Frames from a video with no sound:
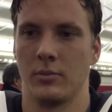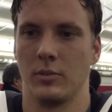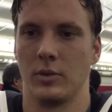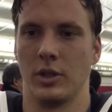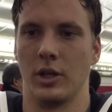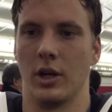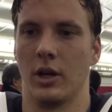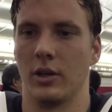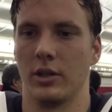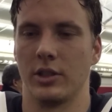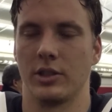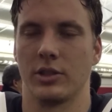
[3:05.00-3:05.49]
You
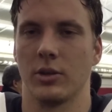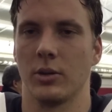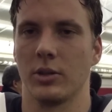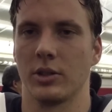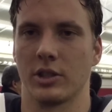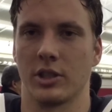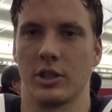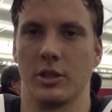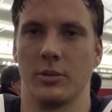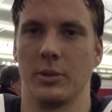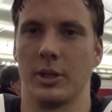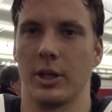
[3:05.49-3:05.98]
know, it's always
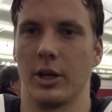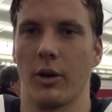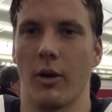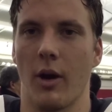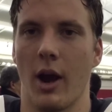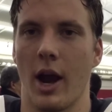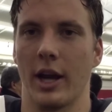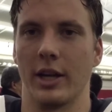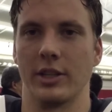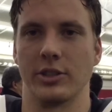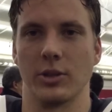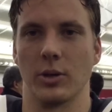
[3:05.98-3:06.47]
going to be a
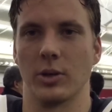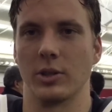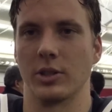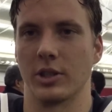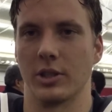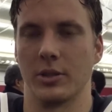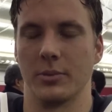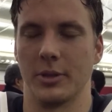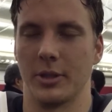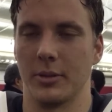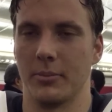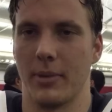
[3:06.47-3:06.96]
grind. It's always
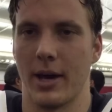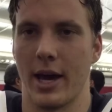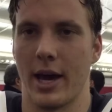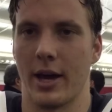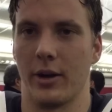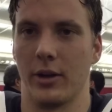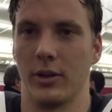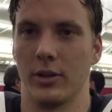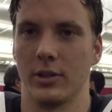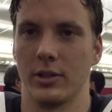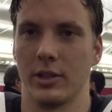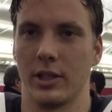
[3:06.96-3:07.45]
going to be a
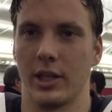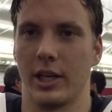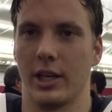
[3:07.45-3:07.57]
battle.